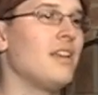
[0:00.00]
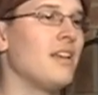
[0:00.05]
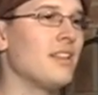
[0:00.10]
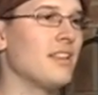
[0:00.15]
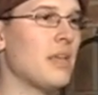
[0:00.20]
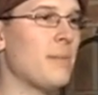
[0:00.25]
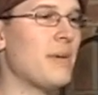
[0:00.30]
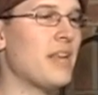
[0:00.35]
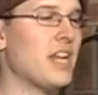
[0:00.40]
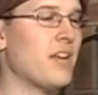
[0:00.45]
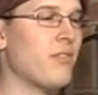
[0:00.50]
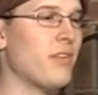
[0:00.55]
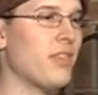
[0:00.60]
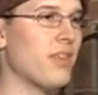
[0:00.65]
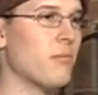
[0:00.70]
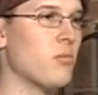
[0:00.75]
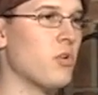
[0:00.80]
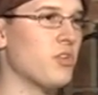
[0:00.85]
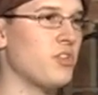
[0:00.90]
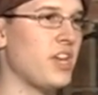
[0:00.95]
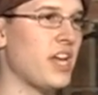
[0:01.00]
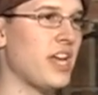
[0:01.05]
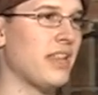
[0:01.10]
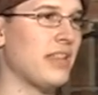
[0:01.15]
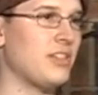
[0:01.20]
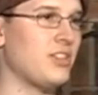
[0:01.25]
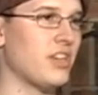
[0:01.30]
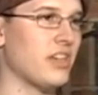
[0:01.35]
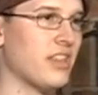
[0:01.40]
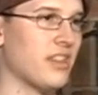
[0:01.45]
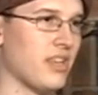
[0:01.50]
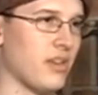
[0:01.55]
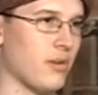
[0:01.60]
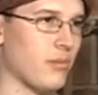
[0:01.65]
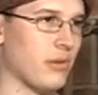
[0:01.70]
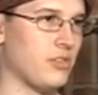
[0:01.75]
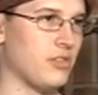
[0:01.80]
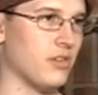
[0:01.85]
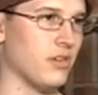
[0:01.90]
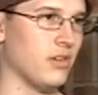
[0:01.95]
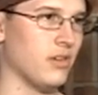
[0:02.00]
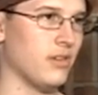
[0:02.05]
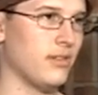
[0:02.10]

That made everything more challenging in the original.